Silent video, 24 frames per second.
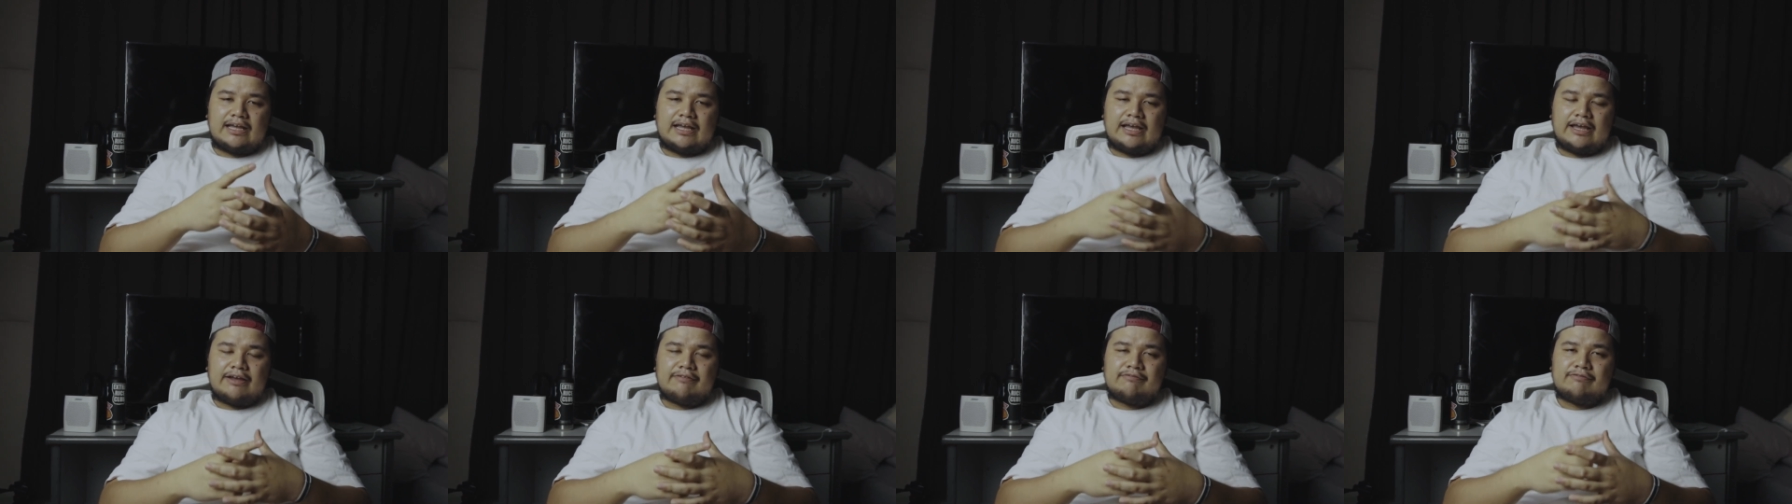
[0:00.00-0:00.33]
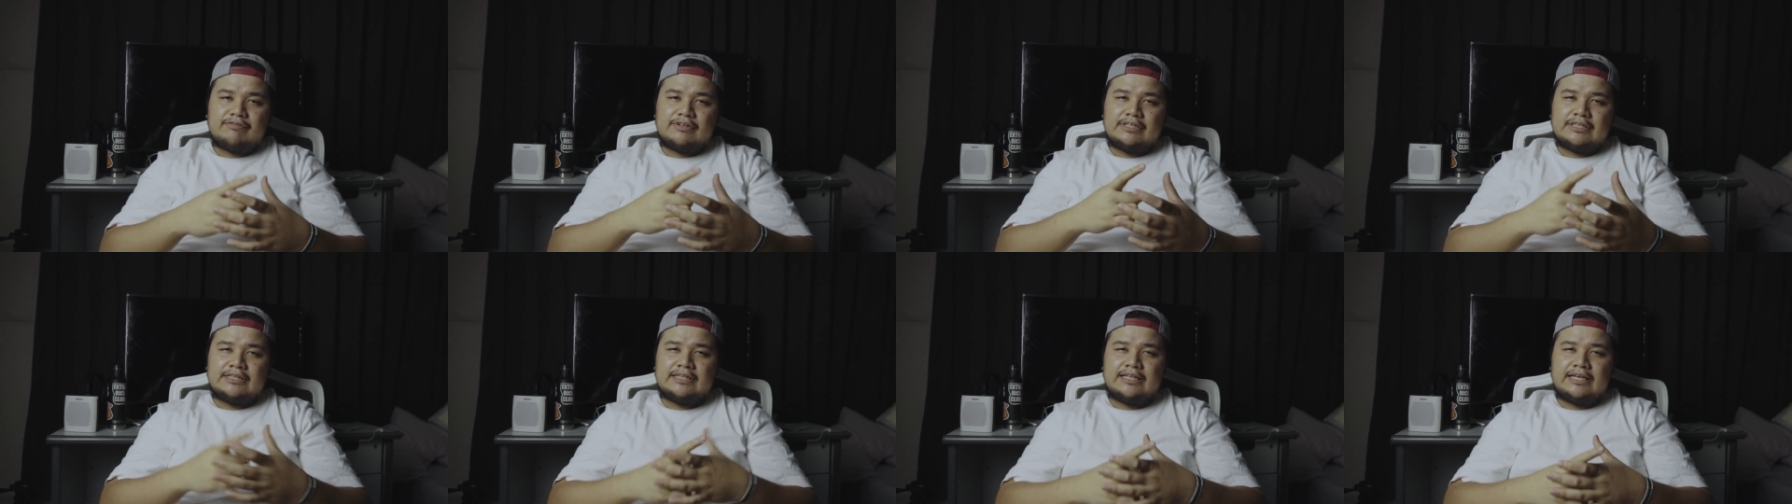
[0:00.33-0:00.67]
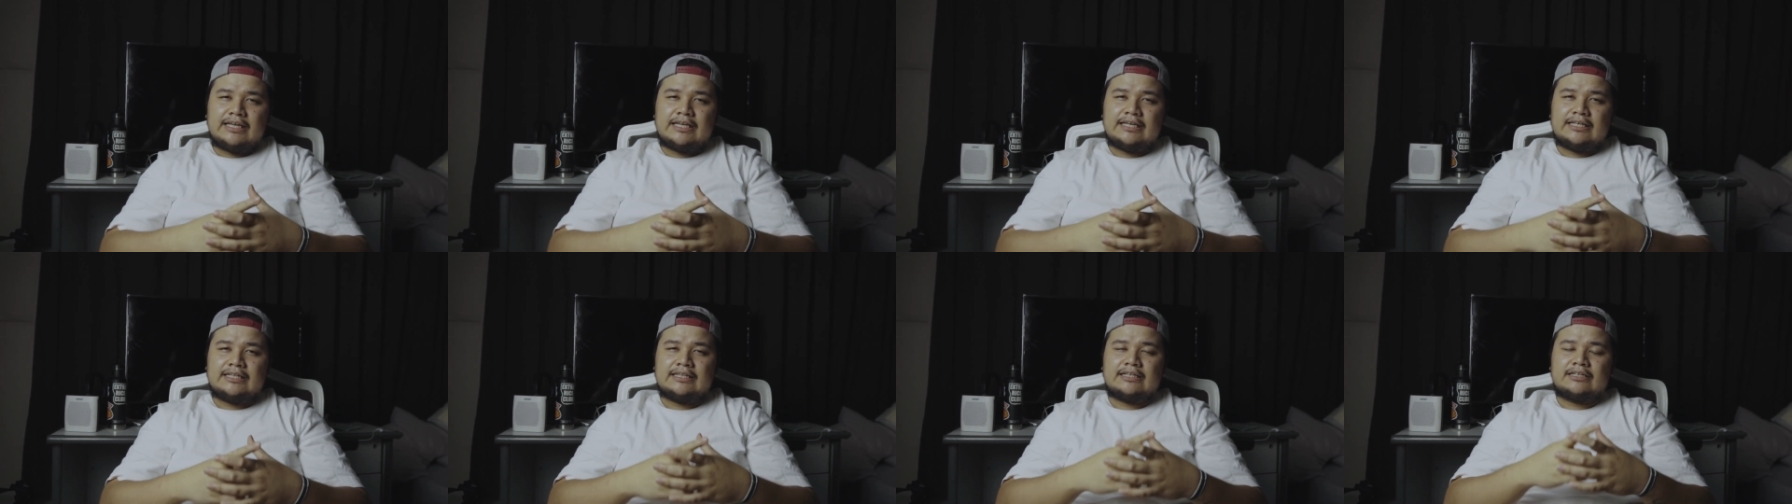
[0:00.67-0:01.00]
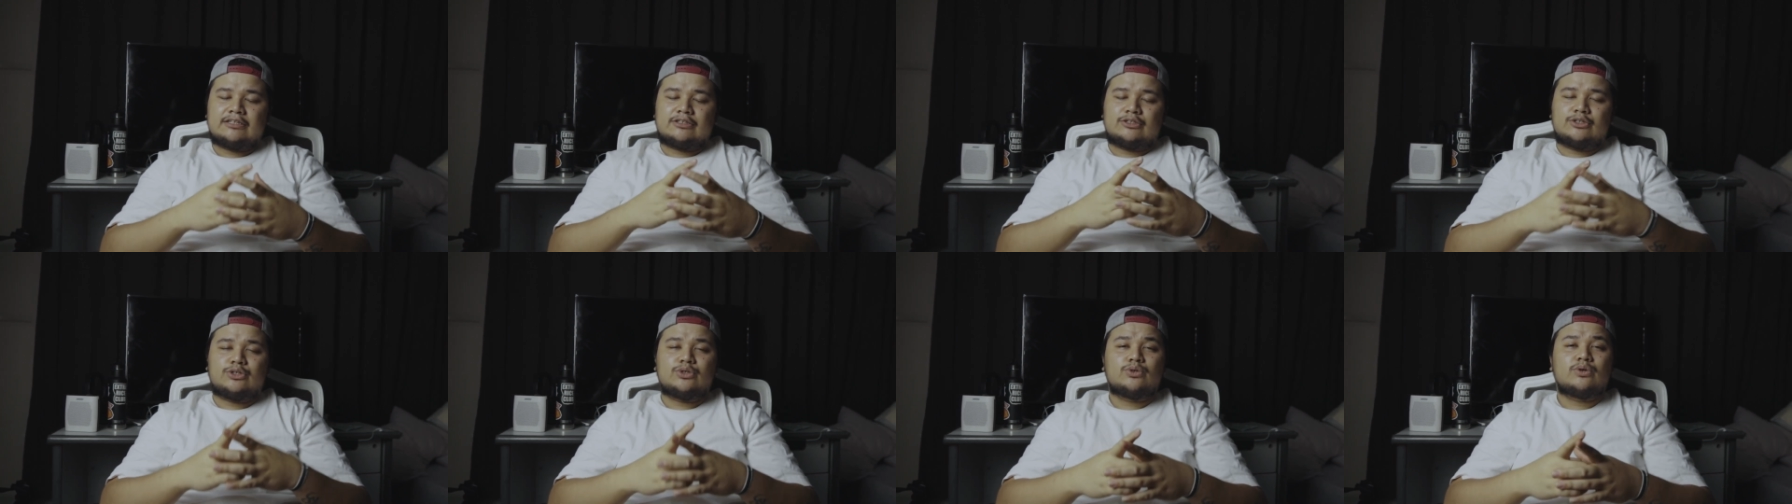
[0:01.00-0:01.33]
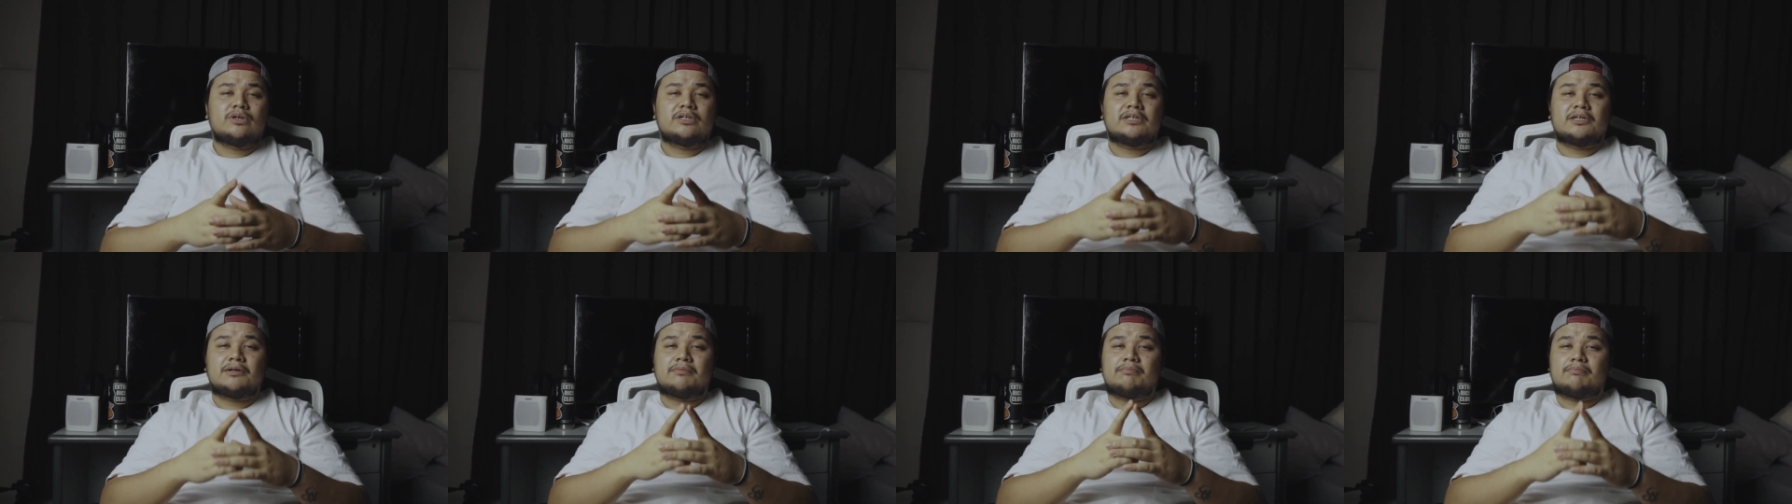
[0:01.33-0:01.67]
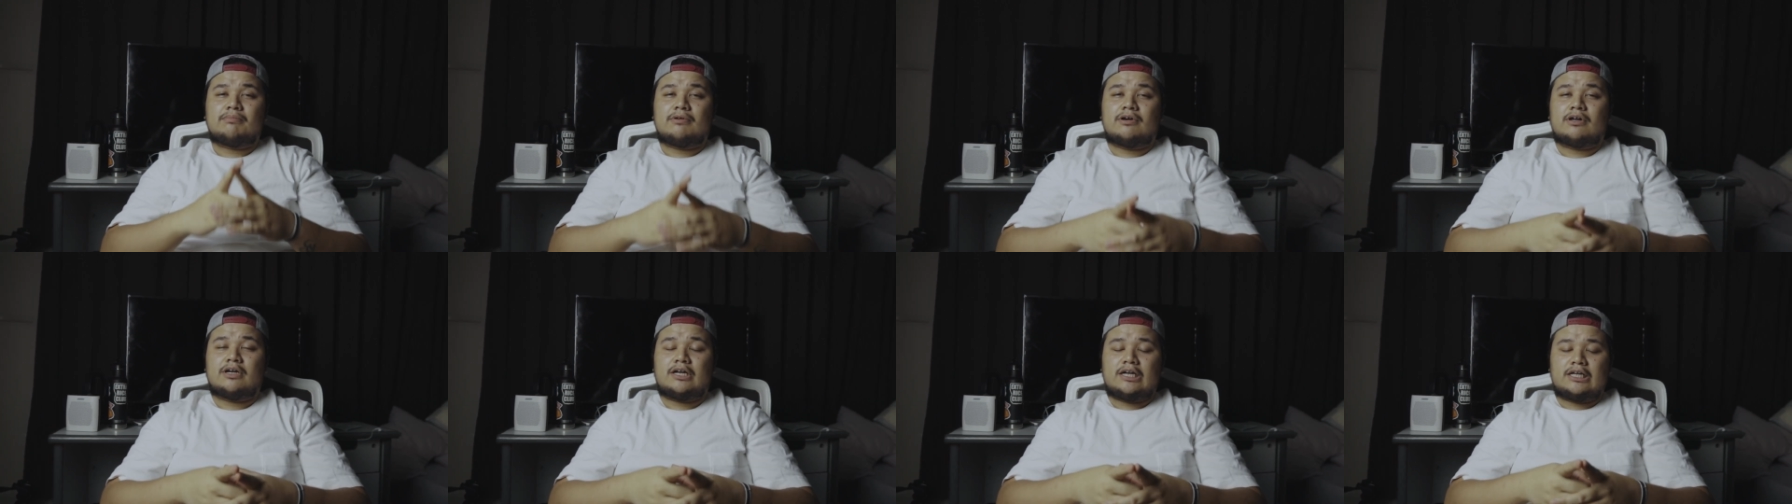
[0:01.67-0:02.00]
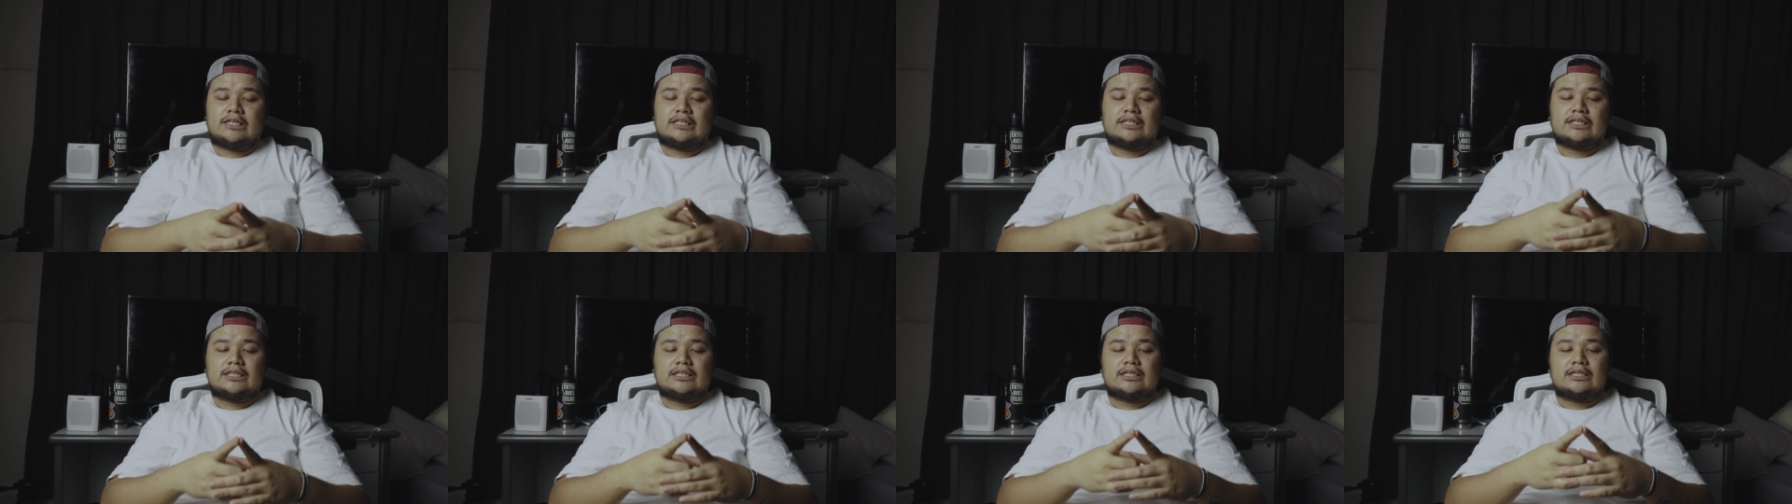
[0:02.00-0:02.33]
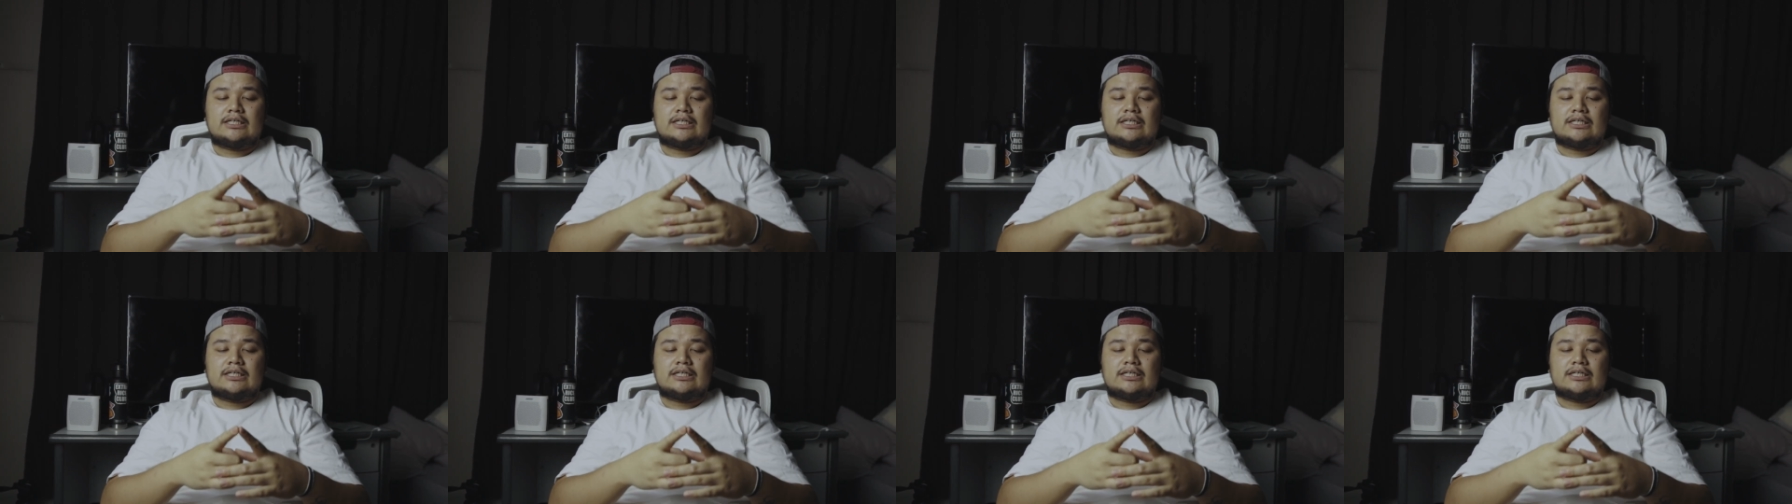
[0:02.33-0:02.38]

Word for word: every day that you are apart